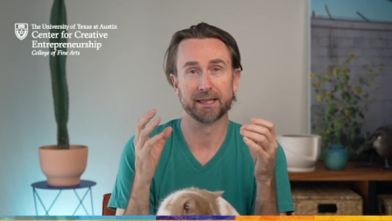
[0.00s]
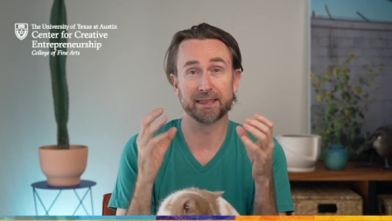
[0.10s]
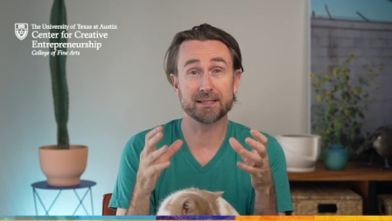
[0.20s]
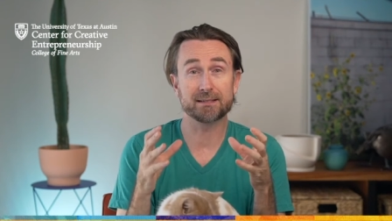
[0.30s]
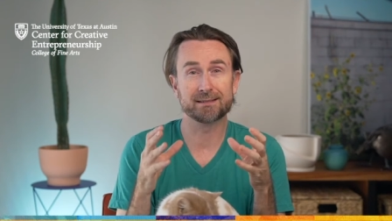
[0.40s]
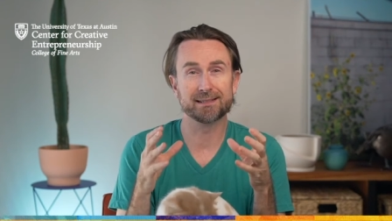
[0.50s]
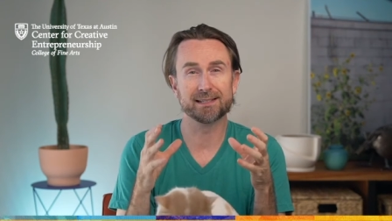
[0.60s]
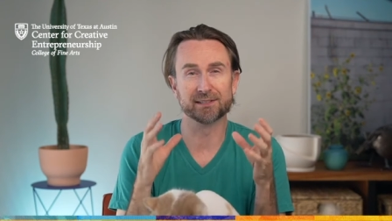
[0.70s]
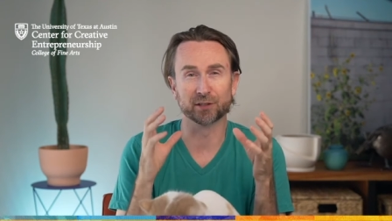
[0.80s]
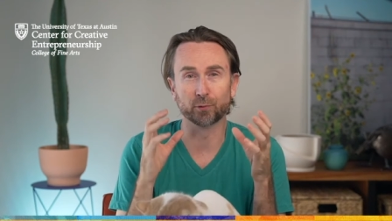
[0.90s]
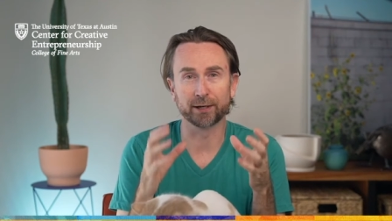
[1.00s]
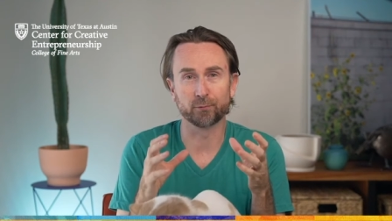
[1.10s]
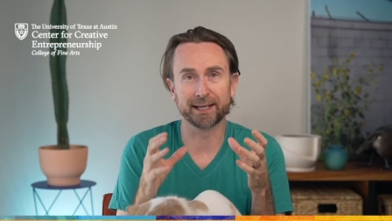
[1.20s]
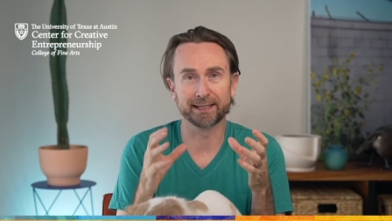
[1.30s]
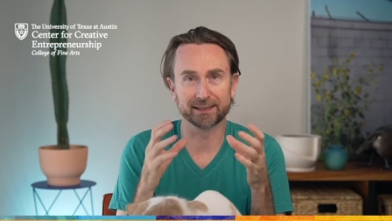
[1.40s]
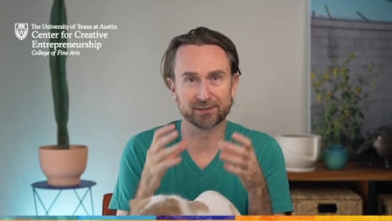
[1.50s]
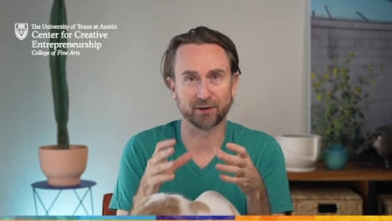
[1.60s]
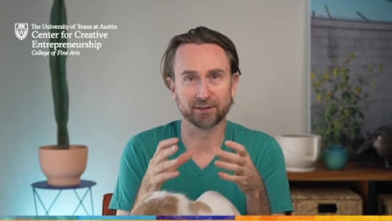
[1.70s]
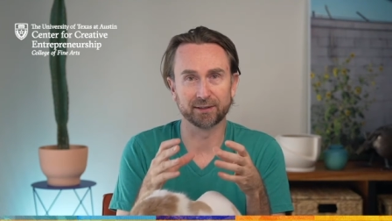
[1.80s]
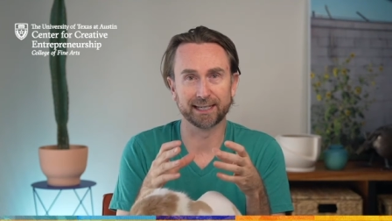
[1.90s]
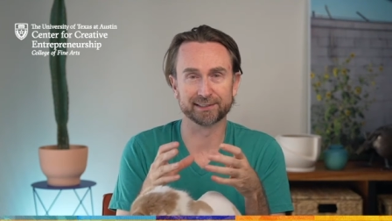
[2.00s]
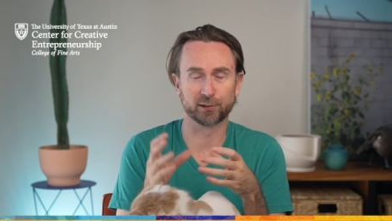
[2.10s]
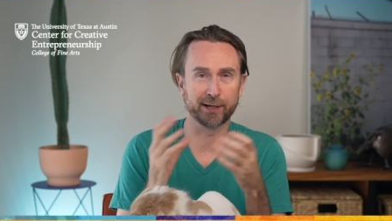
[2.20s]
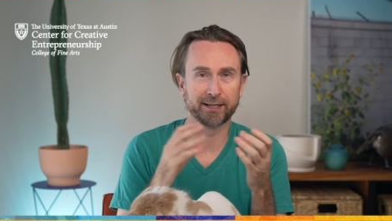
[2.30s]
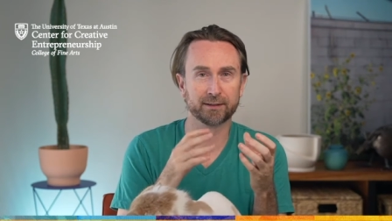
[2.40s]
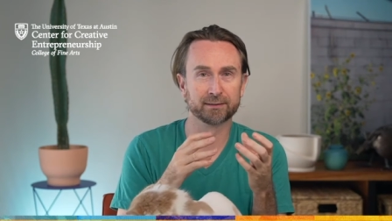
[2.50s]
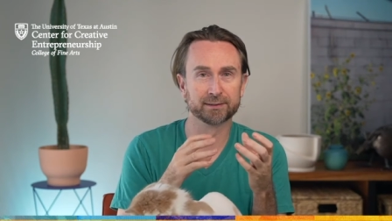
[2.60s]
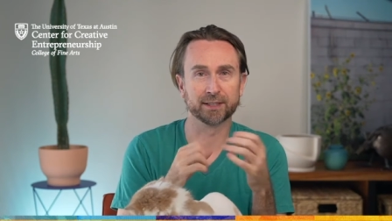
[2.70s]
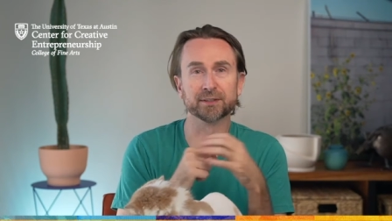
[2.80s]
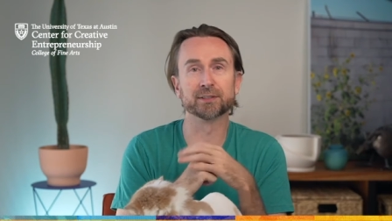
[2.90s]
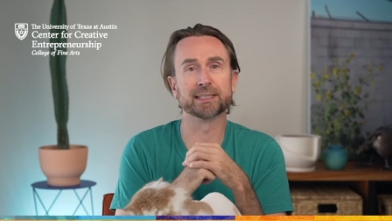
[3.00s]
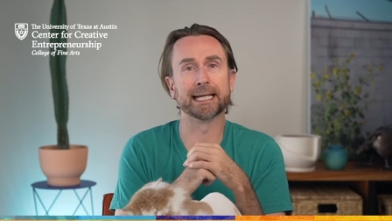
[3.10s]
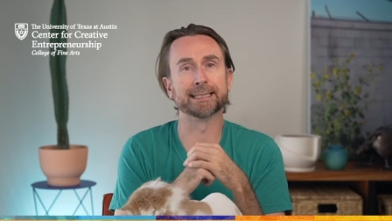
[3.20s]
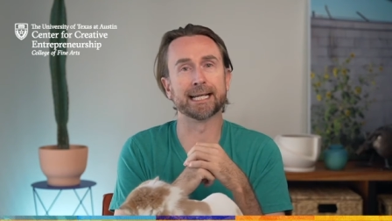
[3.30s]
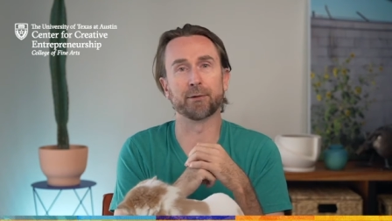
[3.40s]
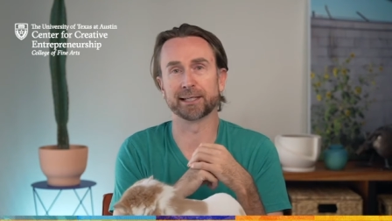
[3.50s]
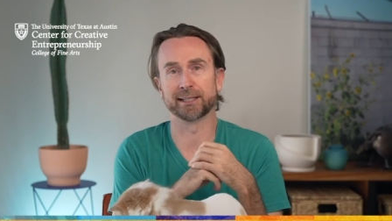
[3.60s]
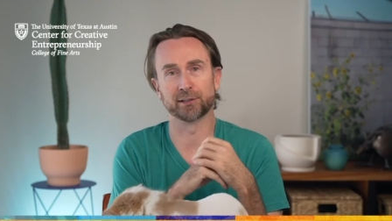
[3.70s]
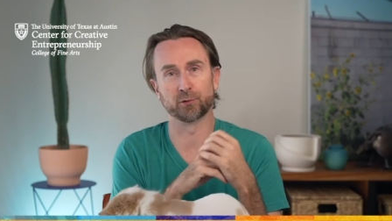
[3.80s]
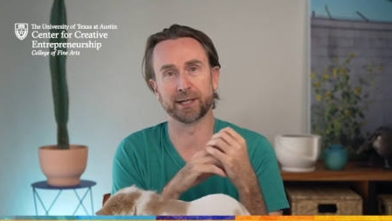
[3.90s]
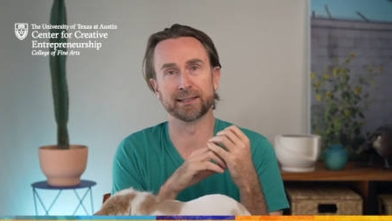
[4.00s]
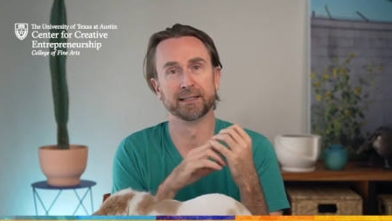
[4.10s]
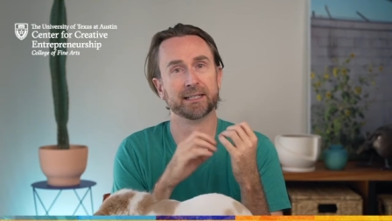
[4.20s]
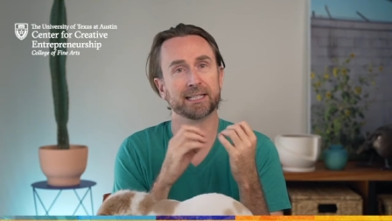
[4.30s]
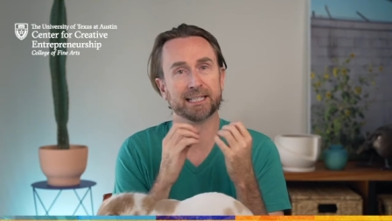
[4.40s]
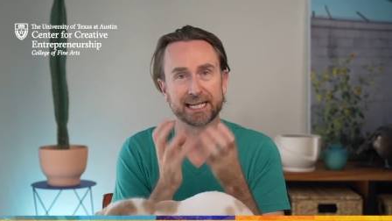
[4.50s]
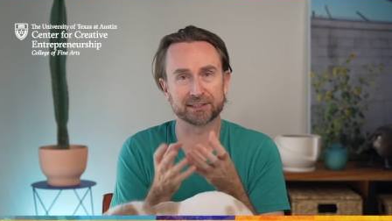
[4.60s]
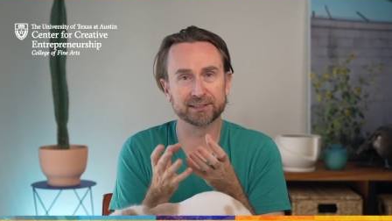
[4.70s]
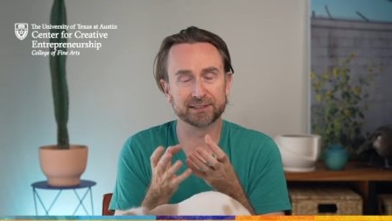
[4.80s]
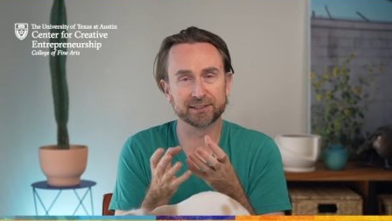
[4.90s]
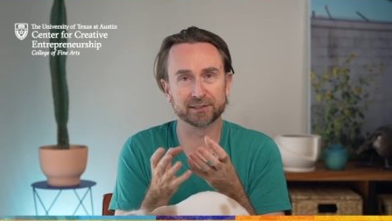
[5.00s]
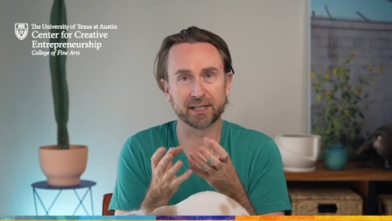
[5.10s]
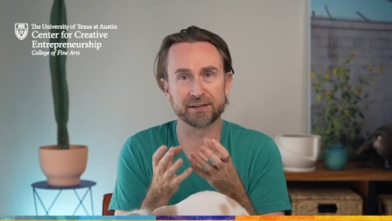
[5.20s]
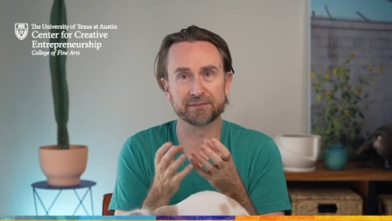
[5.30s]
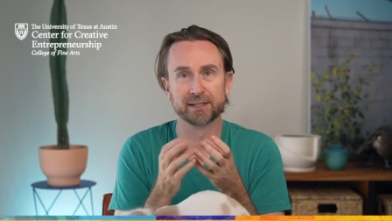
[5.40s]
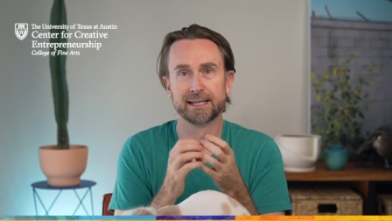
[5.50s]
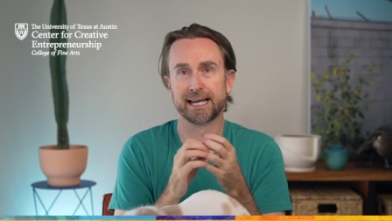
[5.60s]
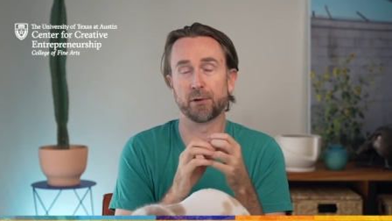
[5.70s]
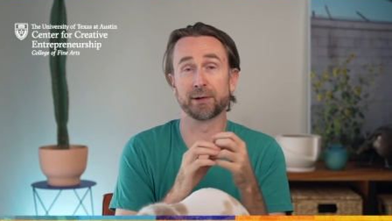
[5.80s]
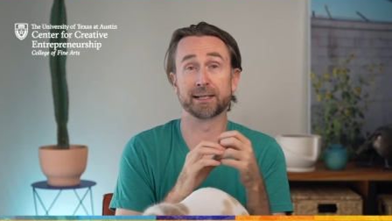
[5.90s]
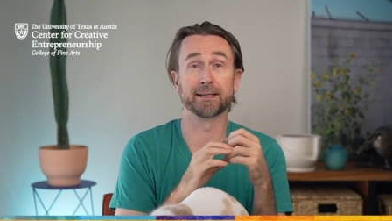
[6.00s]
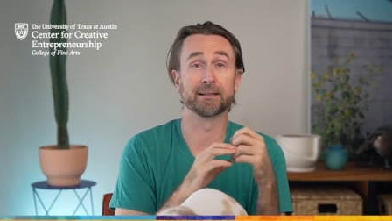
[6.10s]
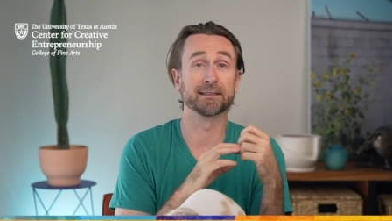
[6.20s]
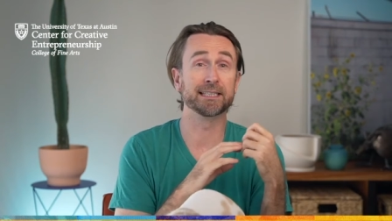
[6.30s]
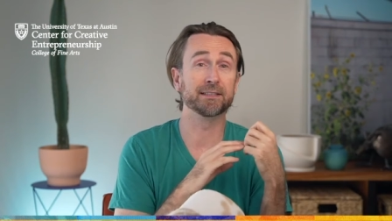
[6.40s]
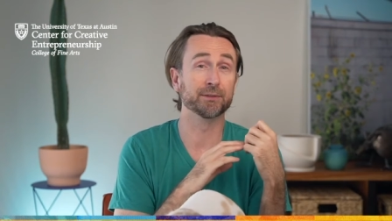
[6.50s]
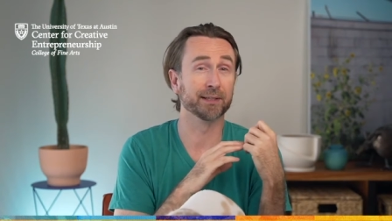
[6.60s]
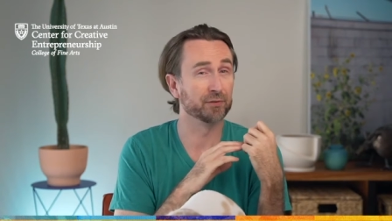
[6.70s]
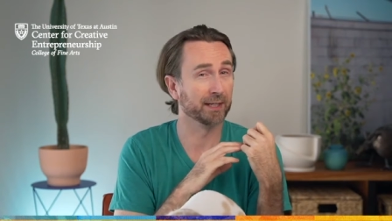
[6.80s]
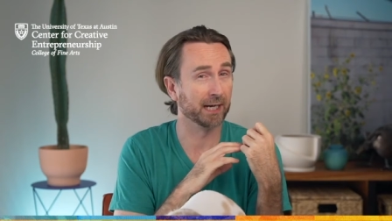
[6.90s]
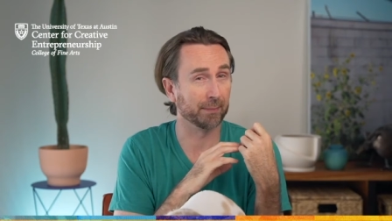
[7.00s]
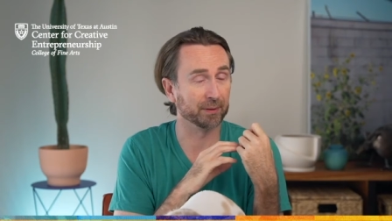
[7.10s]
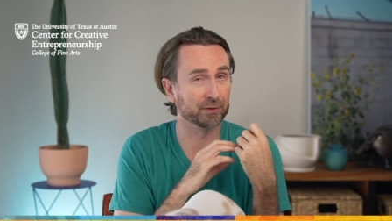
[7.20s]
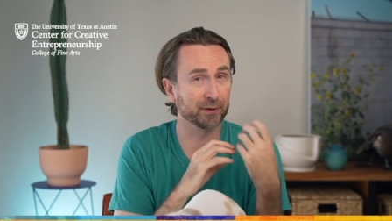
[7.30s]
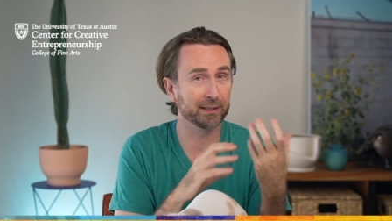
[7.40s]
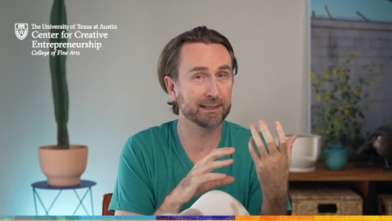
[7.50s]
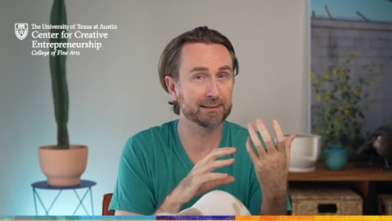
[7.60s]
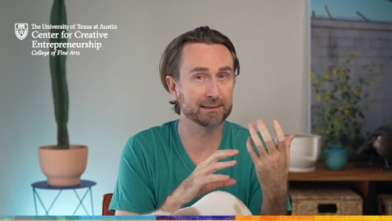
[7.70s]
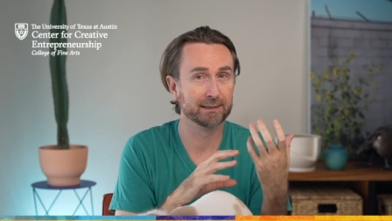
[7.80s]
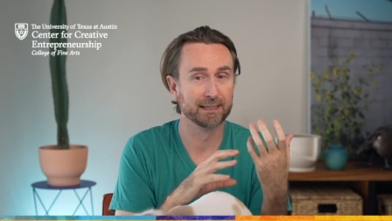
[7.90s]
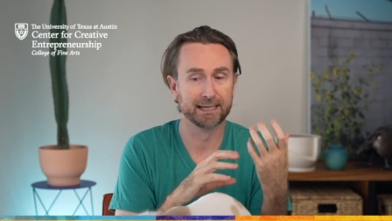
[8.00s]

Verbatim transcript: This is a great way to get started as a creator, to understand how it can create connections in your life, how it can lead to interesting opportunities,